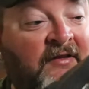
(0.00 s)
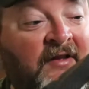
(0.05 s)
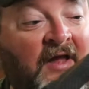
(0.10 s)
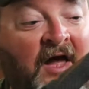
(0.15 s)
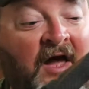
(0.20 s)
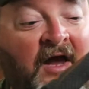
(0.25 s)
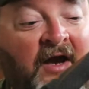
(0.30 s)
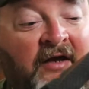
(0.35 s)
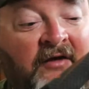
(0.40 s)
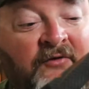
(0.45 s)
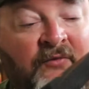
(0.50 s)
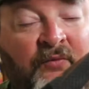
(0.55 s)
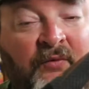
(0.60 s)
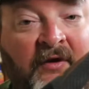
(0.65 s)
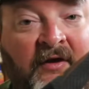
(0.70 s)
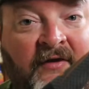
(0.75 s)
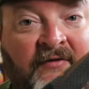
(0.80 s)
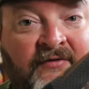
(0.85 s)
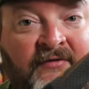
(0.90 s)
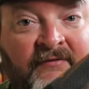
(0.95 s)
line
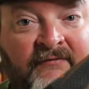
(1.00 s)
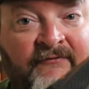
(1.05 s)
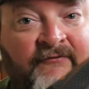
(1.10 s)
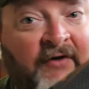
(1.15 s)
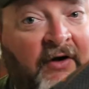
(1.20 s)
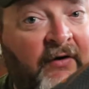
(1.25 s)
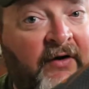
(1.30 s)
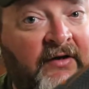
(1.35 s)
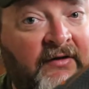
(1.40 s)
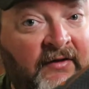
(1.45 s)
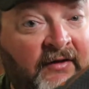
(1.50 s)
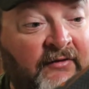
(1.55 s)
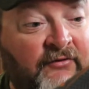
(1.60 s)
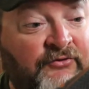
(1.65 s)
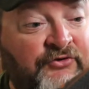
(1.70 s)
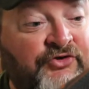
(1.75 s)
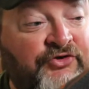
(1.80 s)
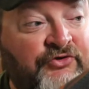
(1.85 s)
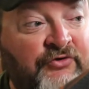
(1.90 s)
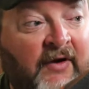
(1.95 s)
with very
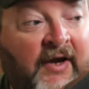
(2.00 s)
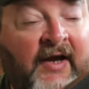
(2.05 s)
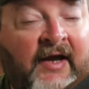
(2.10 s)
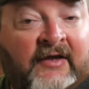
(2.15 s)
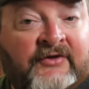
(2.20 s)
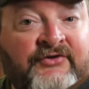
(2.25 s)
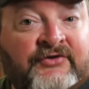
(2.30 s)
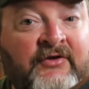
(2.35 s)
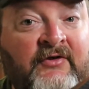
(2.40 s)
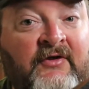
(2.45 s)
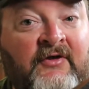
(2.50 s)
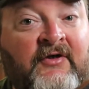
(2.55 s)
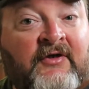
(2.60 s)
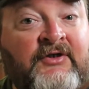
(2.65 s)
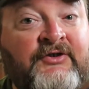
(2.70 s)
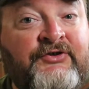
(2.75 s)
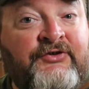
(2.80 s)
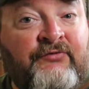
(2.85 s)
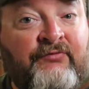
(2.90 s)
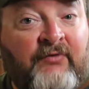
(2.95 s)
little stretch
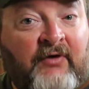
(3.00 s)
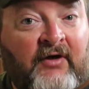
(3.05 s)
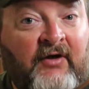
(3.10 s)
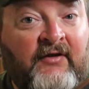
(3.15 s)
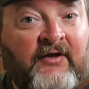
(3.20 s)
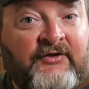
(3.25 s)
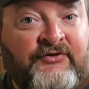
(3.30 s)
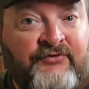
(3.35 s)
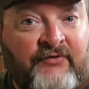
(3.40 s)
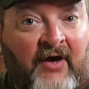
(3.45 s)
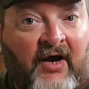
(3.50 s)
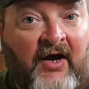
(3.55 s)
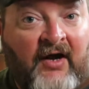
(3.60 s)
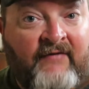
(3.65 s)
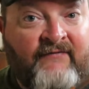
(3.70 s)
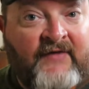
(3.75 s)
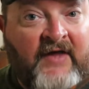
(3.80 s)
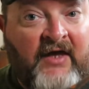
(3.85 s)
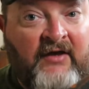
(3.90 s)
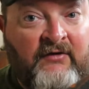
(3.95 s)
to really
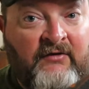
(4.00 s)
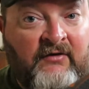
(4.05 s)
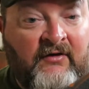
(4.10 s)
drive that